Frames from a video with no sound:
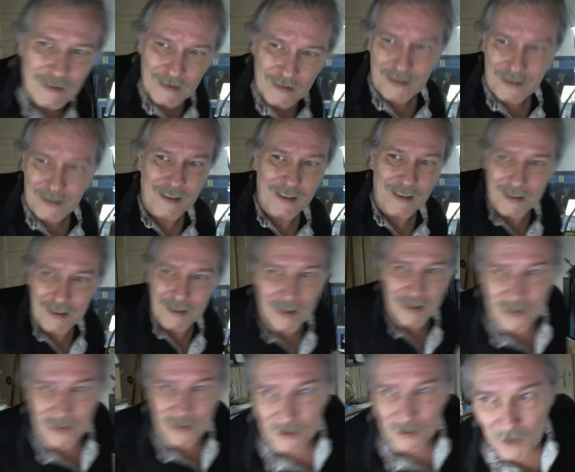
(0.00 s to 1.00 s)
gotta get that
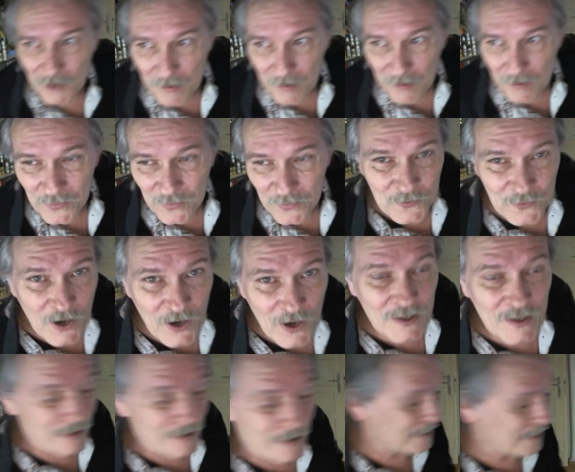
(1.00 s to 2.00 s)
stuff up and
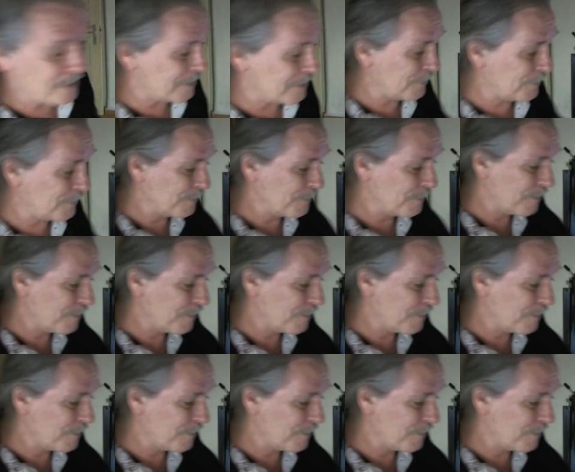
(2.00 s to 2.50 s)
running, you know.